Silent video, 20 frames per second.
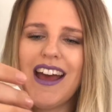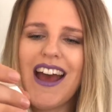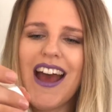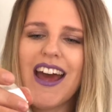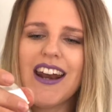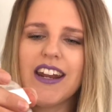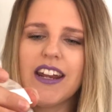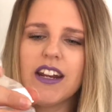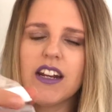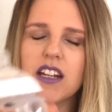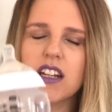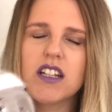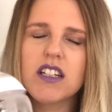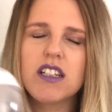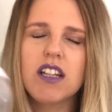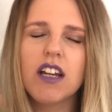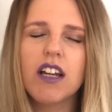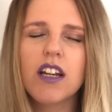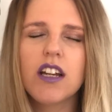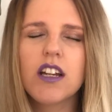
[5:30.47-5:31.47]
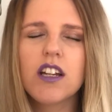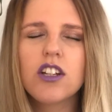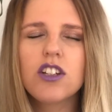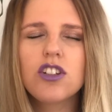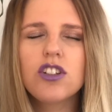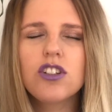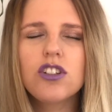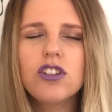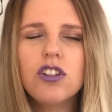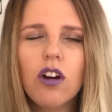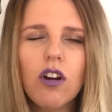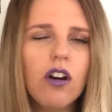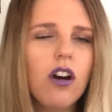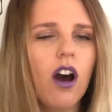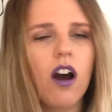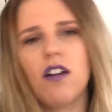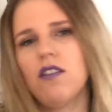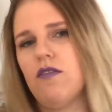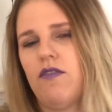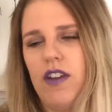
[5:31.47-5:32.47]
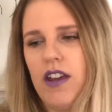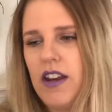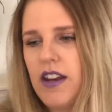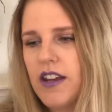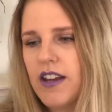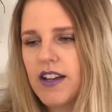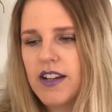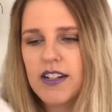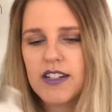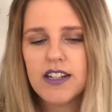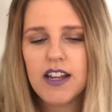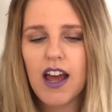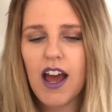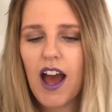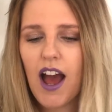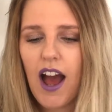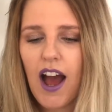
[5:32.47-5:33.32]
And it is so convenient.